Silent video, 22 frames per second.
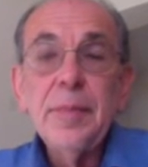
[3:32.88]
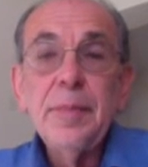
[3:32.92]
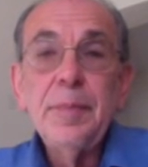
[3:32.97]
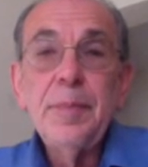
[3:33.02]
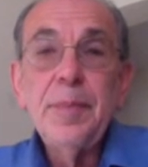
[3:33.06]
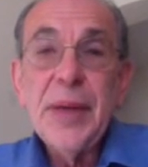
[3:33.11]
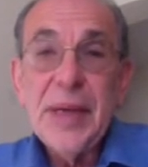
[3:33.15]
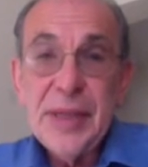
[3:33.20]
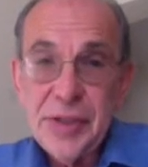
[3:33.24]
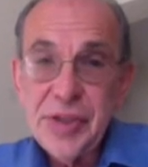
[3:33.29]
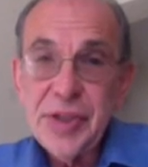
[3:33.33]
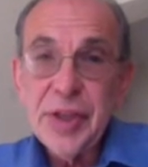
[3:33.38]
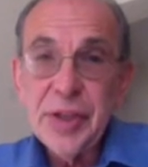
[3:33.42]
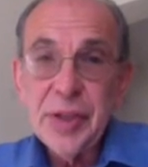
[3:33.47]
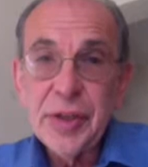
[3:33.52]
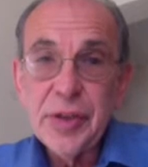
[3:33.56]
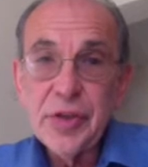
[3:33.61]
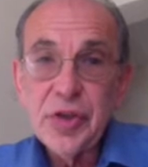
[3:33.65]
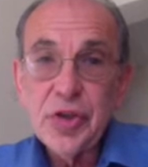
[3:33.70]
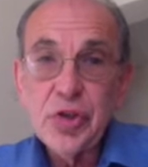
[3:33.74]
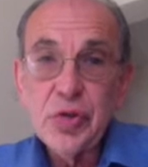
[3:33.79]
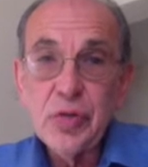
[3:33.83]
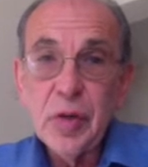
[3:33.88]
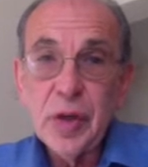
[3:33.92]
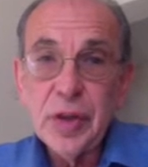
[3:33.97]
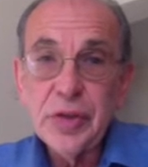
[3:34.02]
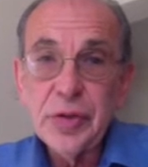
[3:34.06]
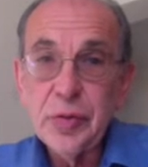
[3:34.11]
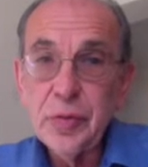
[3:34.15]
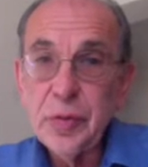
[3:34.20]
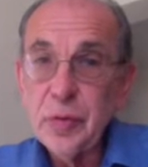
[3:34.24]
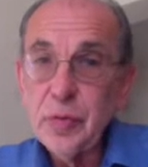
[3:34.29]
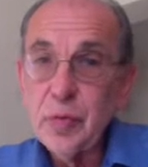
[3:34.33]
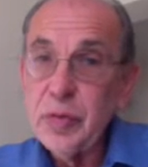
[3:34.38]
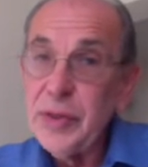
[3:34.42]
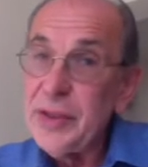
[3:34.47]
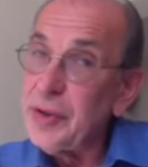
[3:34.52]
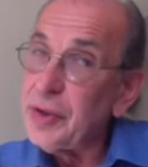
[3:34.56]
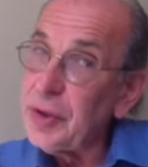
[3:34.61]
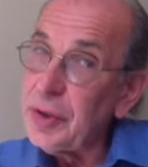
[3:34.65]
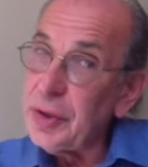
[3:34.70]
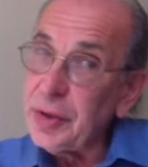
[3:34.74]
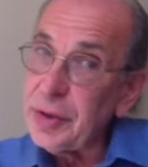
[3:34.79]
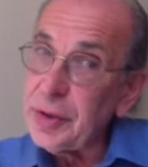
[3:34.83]
basic structural
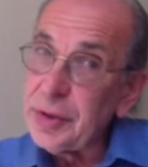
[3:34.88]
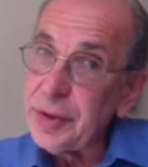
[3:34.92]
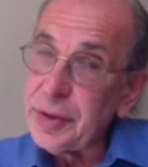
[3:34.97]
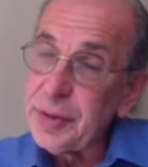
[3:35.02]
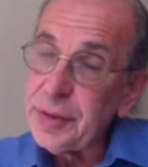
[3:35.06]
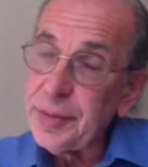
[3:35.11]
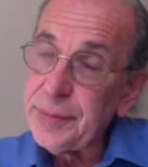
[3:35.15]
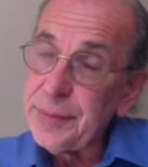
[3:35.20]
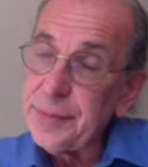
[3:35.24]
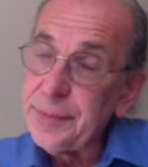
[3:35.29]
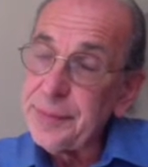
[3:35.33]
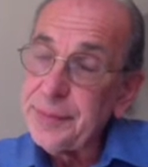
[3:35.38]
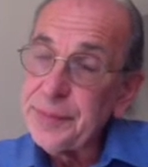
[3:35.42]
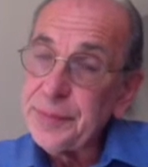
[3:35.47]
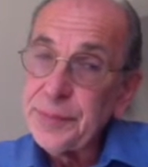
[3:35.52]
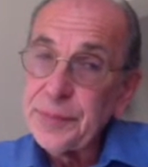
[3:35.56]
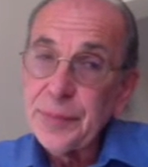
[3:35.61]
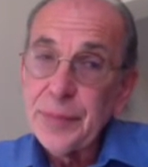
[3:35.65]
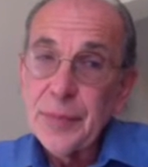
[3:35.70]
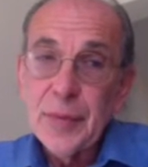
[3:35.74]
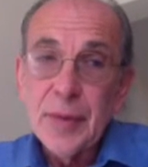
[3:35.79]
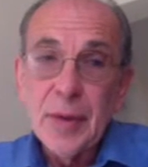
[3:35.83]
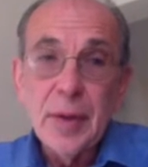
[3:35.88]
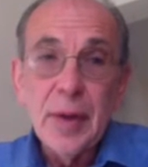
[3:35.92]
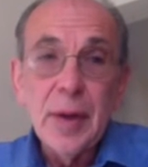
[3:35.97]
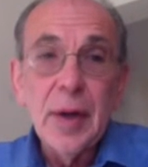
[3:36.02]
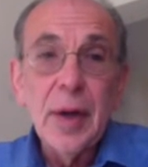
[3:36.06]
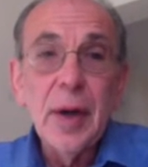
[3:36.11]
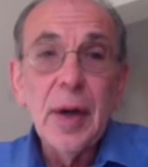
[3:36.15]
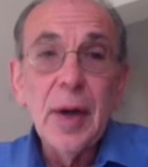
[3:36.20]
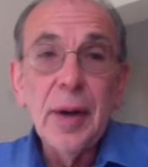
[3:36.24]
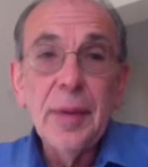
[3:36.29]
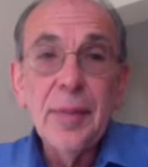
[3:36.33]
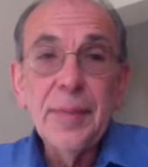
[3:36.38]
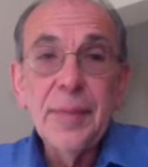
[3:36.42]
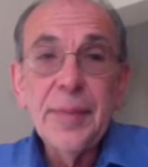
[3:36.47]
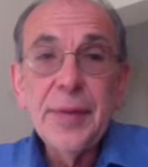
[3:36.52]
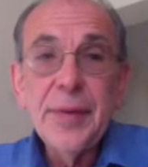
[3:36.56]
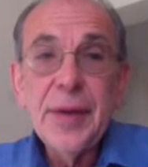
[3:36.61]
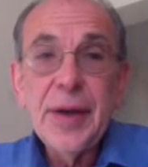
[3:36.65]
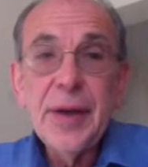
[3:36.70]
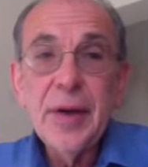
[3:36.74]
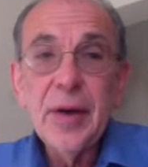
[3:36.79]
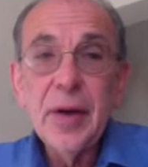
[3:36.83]
research?
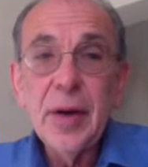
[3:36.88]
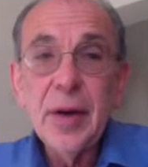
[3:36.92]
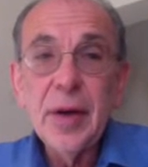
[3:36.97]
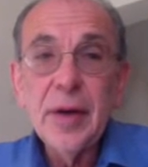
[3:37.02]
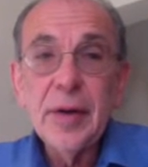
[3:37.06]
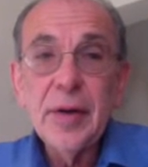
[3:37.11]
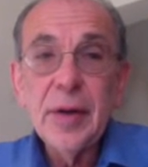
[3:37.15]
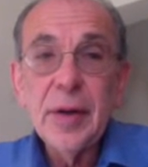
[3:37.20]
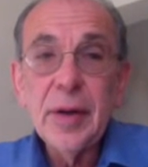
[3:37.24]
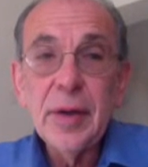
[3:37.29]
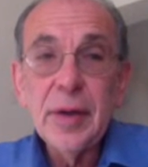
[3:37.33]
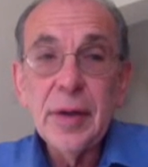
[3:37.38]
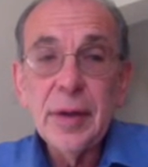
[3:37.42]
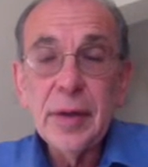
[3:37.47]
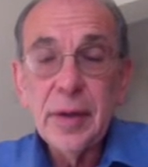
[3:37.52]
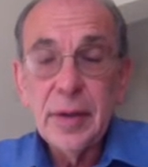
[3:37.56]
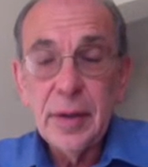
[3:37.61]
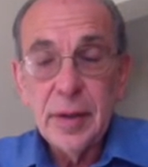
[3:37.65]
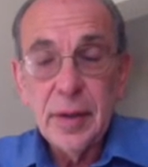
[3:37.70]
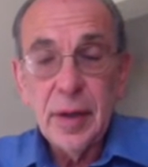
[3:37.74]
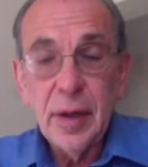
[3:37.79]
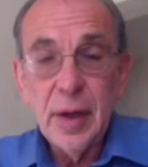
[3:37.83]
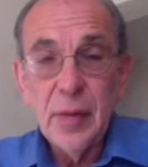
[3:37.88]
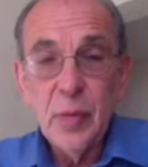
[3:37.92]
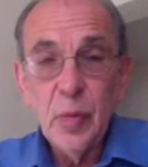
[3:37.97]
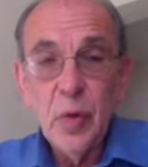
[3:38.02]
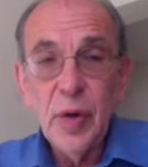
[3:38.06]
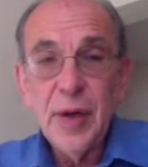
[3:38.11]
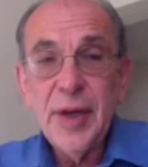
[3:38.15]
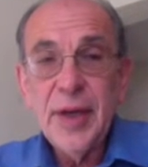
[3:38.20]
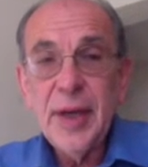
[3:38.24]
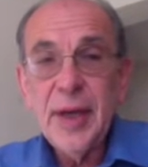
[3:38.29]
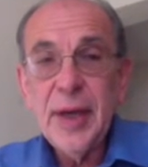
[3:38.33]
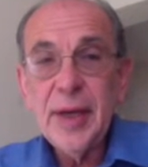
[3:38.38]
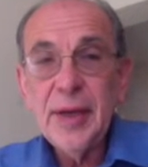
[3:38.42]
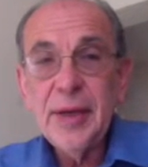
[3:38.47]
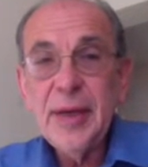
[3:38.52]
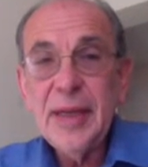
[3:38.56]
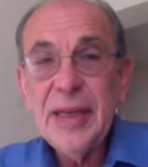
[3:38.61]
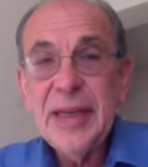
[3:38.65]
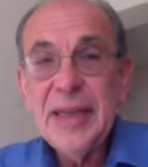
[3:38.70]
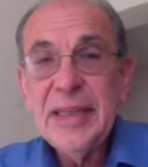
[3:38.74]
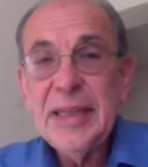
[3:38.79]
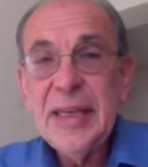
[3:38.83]
They are, on one hand,
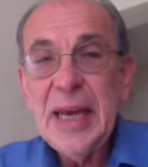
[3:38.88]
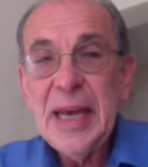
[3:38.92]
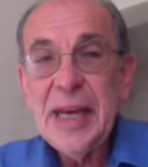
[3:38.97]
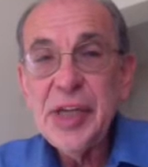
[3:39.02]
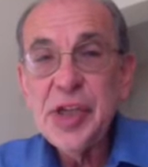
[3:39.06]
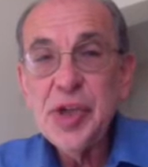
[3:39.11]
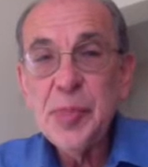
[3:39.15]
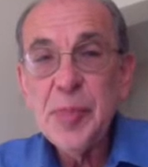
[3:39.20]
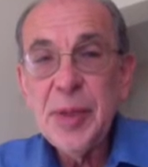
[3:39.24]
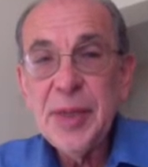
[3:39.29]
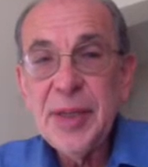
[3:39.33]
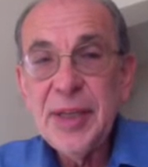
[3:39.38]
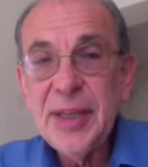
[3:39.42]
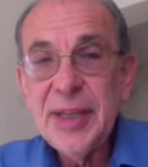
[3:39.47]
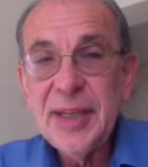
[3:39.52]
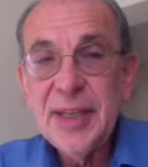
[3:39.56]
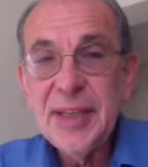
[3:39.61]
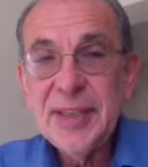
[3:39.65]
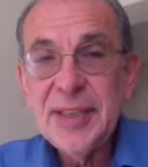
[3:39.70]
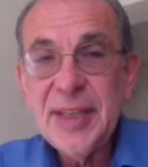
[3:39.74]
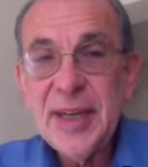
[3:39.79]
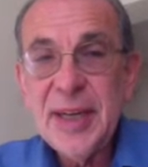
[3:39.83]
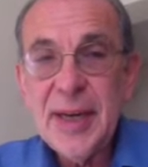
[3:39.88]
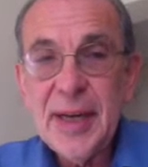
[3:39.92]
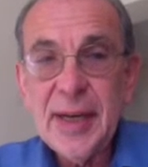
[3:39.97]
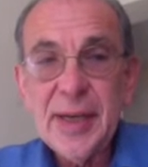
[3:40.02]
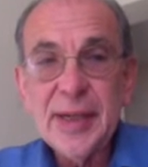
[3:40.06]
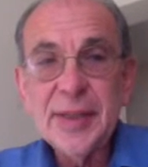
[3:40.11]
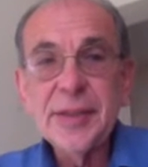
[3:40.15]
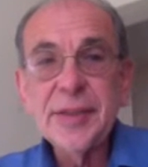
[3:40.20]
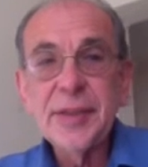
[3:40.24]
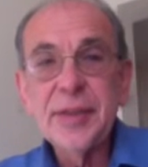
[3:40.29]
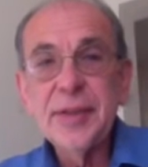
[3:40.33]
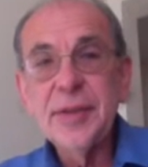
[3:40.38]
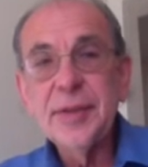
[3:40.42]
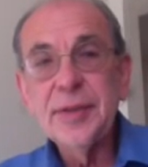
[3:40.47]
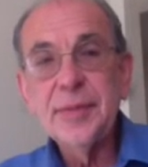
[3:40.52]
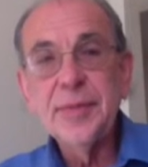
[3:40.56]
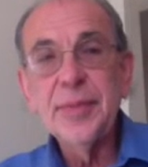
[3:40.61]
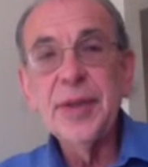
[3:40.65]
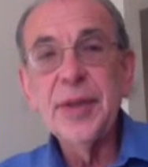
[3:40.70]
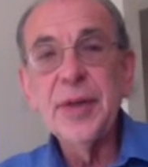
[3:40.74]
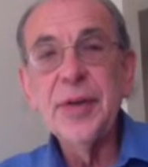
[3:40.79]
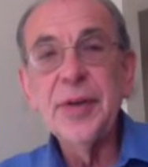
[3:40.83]
engagement in a task,
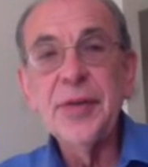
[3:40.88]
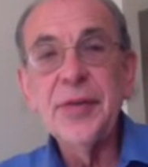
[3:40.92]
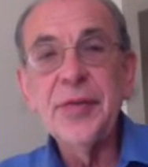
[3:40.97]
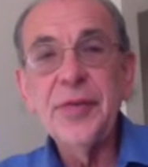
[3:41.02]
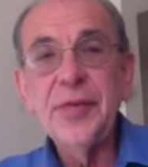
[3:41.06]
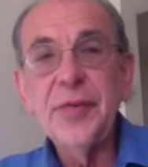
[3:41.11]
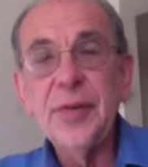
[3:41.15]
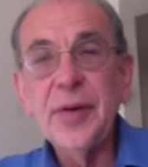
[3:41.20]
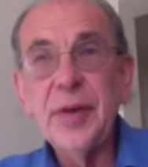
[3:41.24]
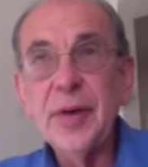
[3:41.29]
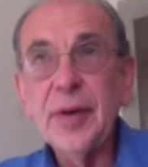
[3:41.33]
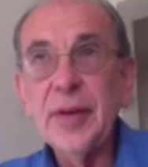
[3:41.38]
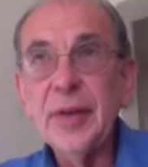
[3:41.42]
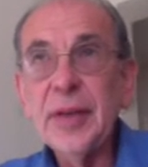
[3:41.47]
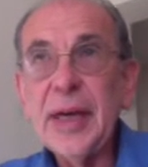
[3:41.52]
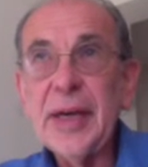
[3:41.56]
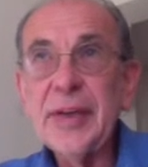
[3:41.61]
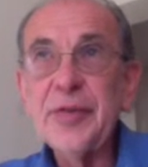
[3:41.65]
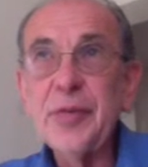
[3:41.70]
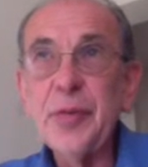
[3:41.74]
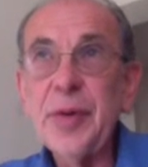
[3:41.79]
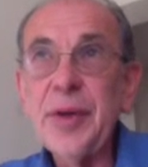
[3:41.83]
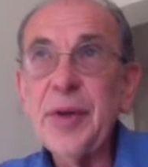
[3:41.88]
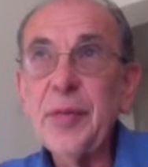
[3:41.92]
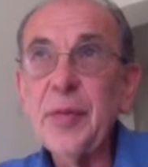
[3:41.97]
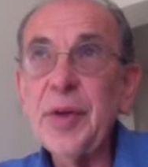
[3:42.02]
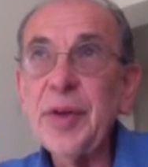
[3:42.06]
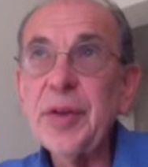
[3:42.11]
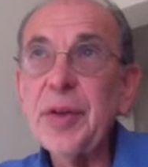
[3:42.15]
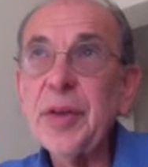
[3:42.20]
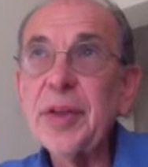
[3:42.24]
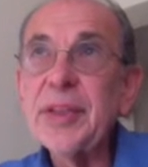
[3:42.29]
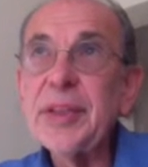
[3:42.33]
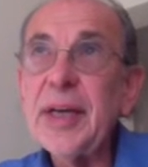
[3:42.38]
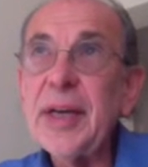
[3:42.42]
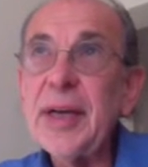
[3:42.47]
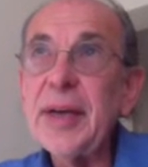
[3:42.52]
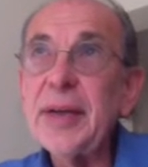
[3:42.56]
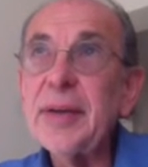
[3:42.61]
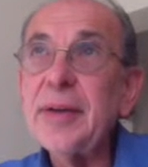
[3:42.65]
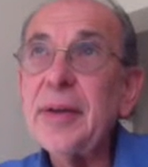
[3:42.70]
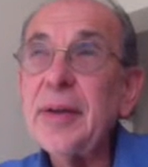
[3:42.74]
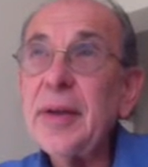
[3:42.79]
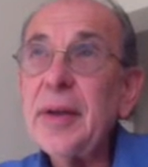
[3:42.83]
because last week we looked
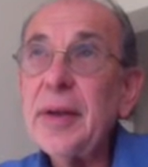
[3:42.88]
at,